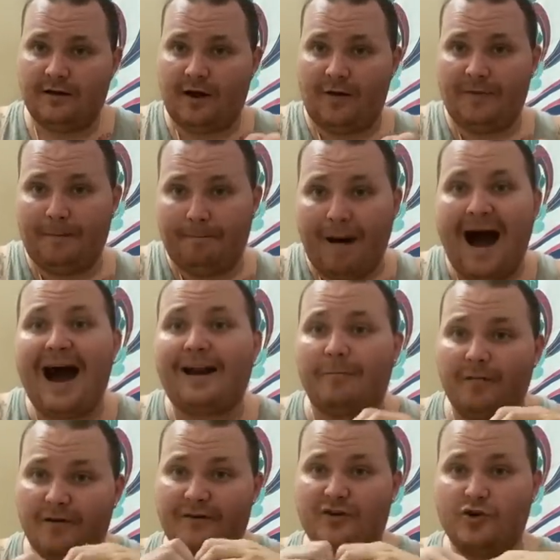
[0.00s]
the
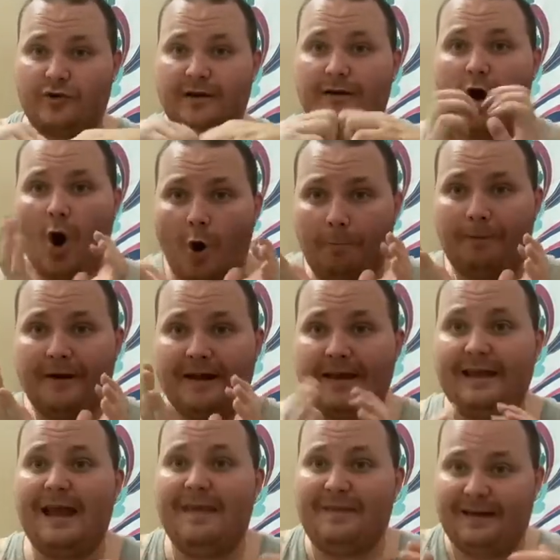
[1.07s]
bottom of it, you can open
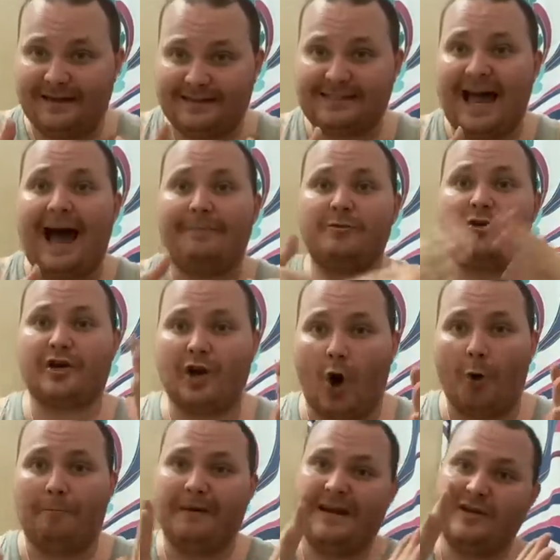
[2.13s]
it. And then the top, you can
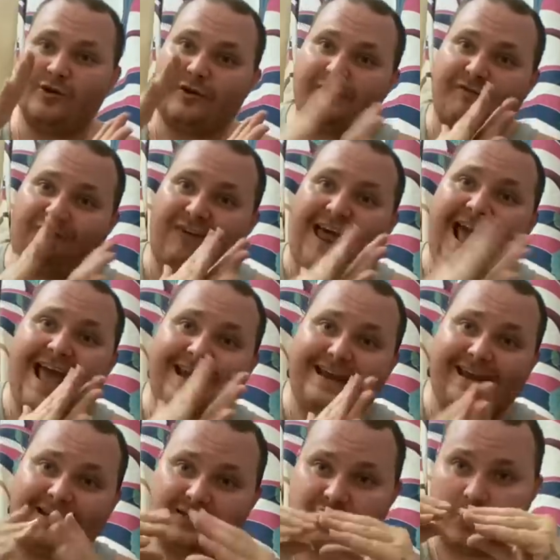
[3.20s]
open it. And you can flatten
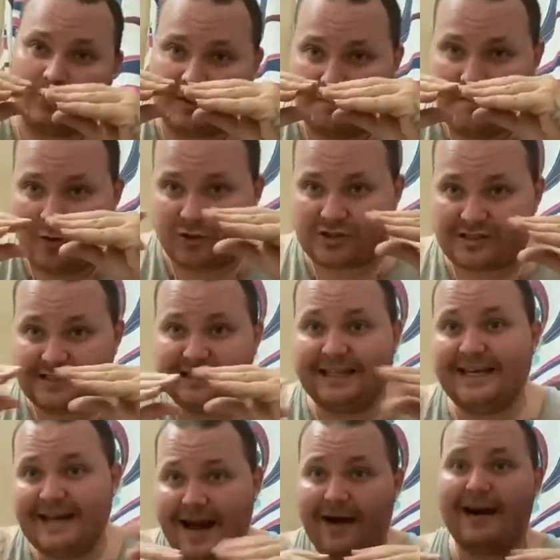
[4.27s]
it. So the milk's still
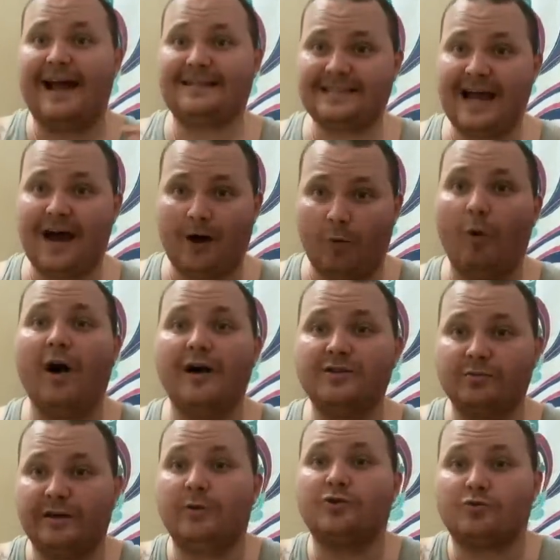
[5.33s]
in there. That's how it
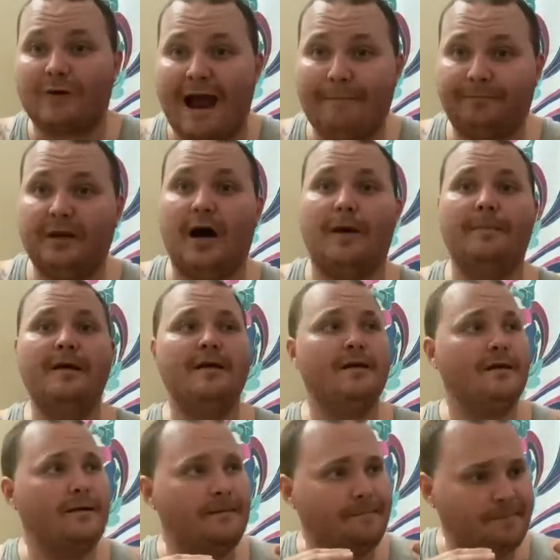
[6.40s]
was when it was wrapped up.
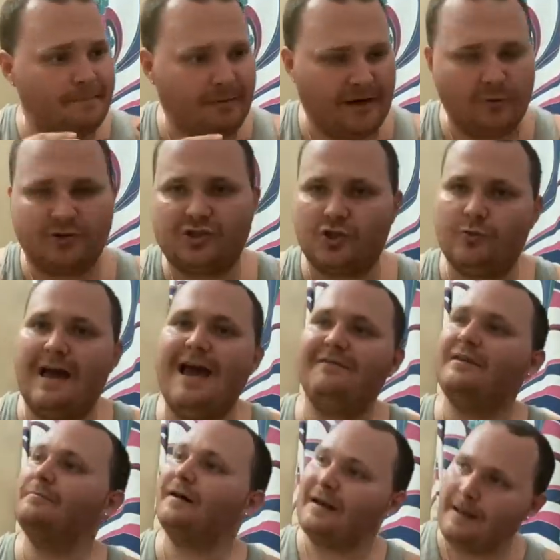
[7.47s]
But it was too
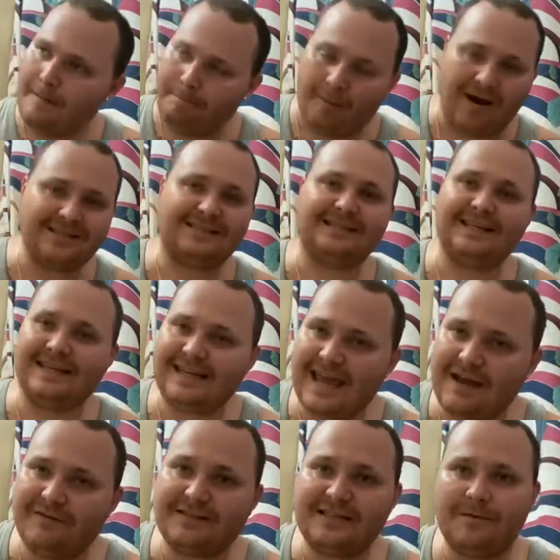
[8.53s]
heavy. But it busted. He
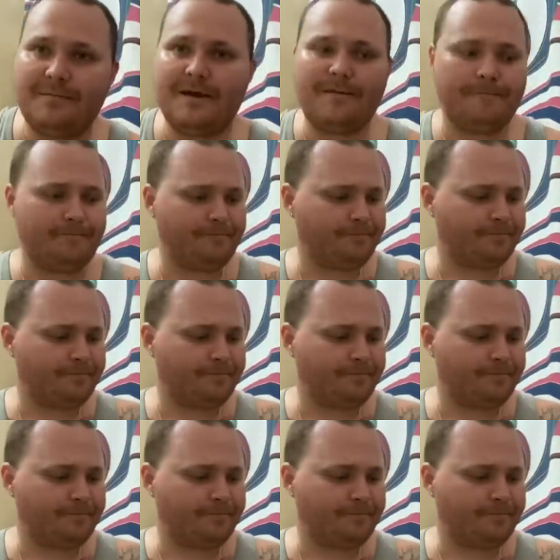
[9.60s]
gave it to me.